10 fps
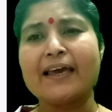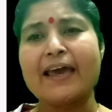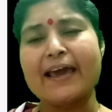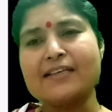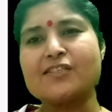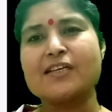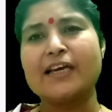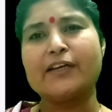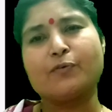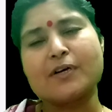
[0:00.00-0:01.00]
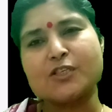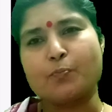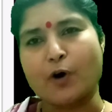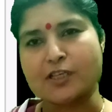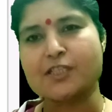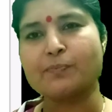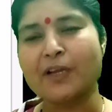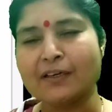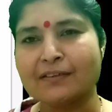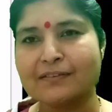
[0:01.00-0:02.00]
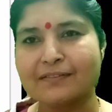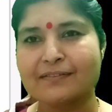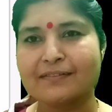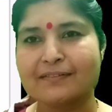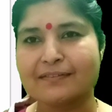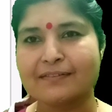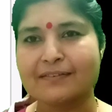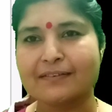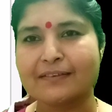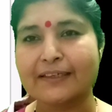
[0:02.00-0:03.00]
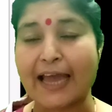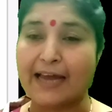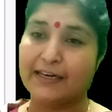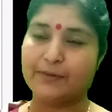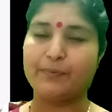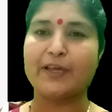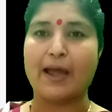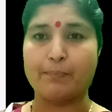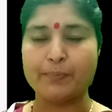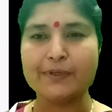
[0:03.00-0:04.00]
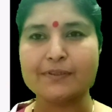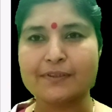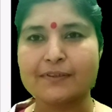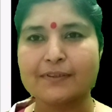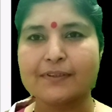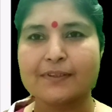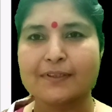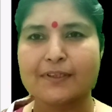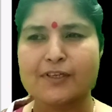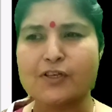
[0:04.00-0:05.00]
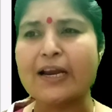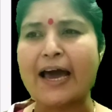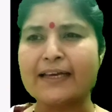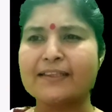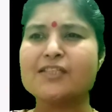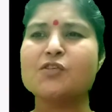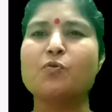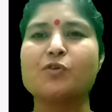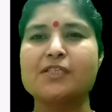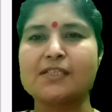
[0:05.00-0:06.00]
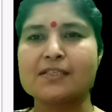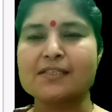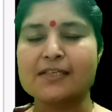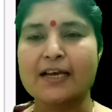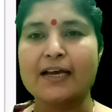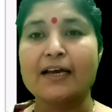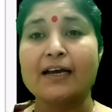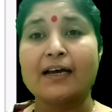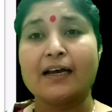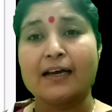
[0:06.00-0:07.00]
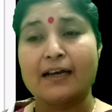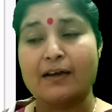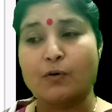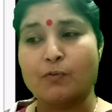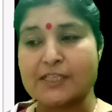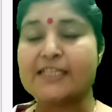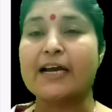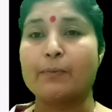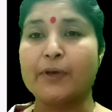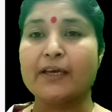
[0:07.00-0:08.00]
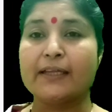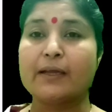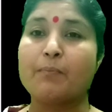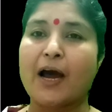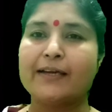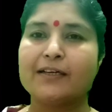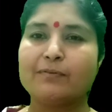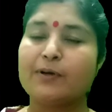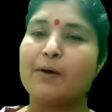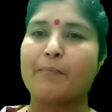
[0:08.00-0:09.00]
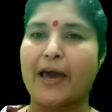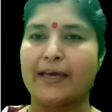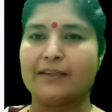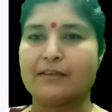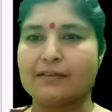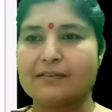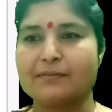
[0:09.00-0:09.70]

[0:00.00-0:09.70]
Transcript: Is it was possible? Can it be happened? So like these questions was coming in the mind of Mahendra.